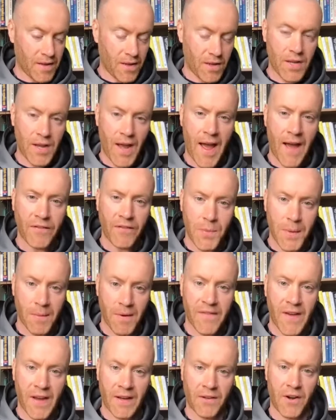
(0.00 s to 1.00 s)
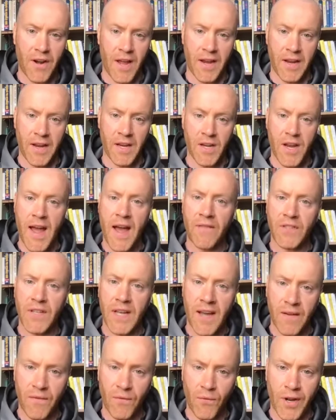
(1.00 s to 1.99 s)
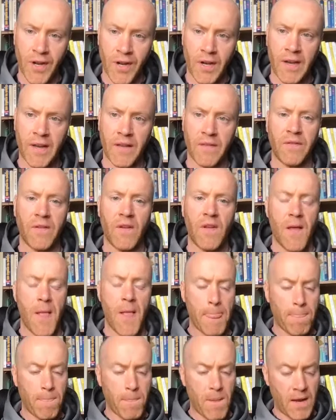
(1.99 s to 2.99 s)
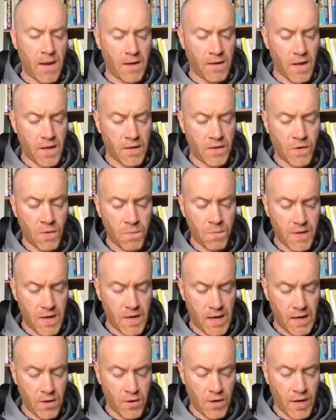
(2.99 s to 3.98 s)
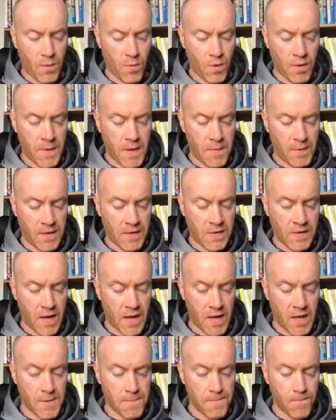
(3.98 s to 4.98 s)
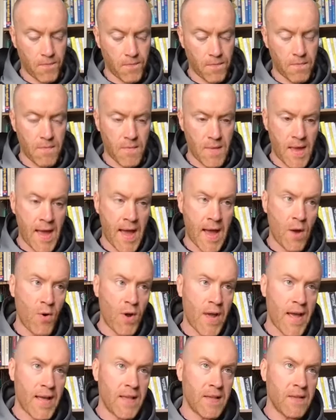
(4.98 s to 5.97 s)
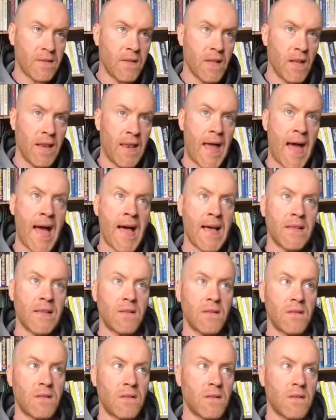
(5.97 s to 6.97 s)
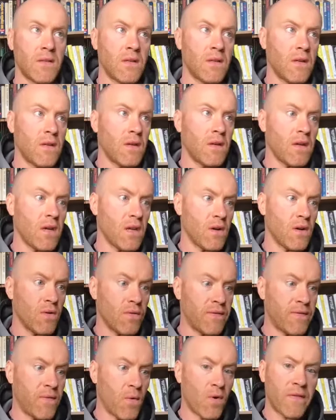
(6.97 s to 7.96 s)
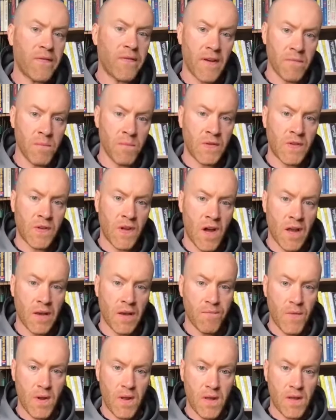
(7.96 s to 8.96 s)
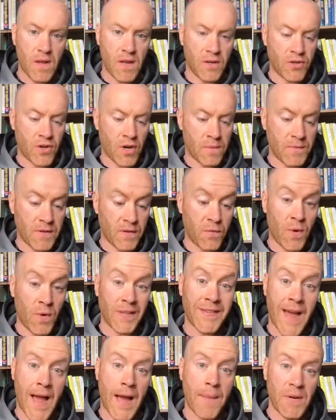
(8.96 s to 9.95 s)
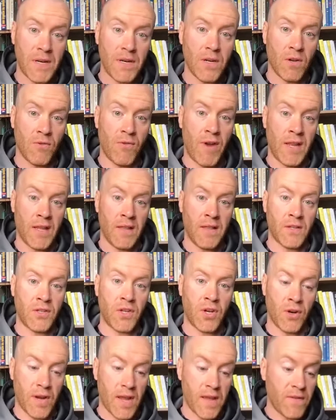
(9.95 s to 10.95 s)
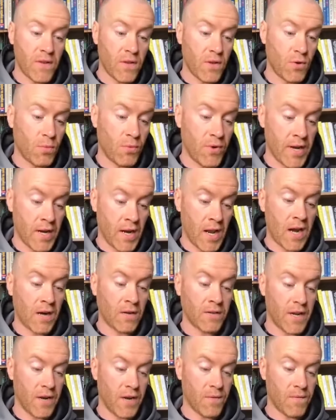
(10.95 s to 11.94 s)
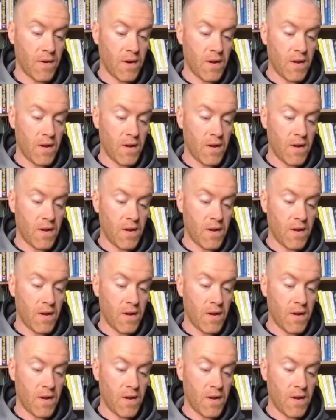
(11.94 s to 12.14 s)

you have to be able to factor that in. You have to have real life. And it's something I'll look at with people to say, how has the last, you know, 4 or 5 months gone in terms of what's happened already this year? Even though we're in lockdown,